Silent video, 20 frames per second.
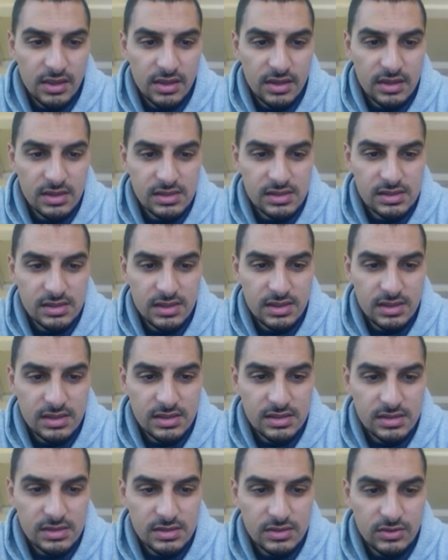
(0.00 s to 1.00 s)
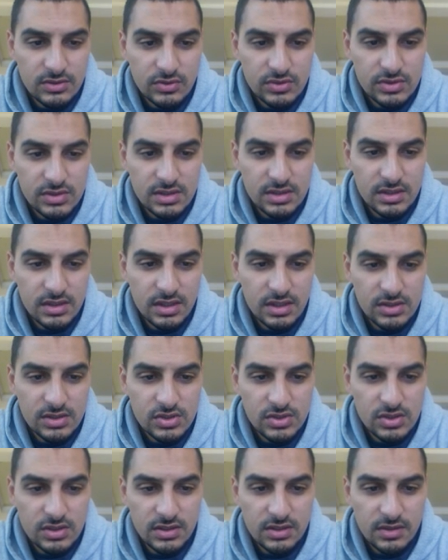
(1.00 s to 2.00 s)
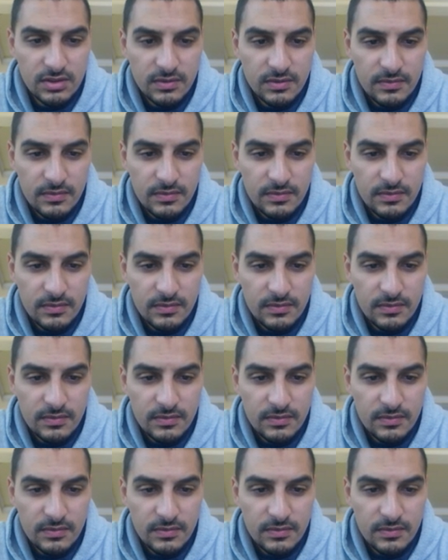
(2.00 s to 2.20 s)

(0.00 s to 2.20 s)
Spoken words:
this is oxidation,